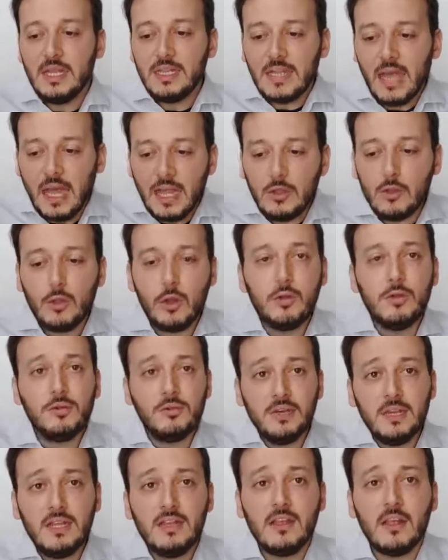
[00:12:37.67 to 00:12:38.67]
then
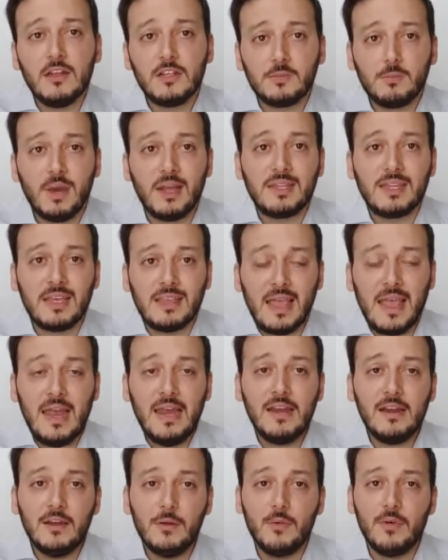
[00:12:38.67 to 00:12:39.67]
your retailers might get
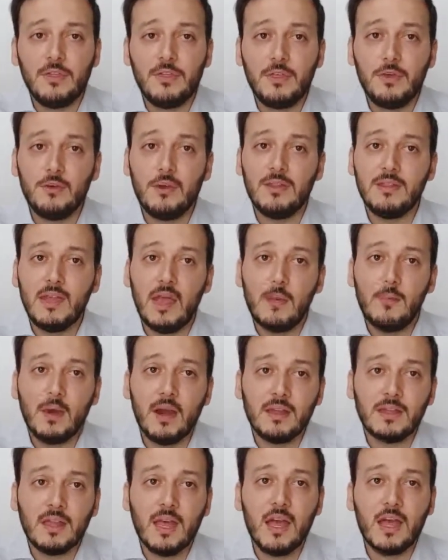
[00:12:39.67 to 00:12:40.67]
angry with you and they
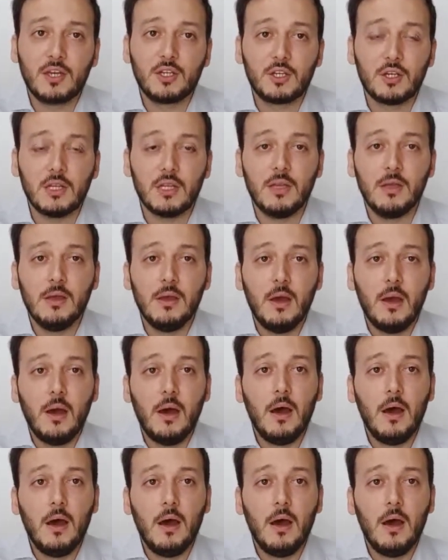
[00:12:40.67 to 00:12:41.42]
might actually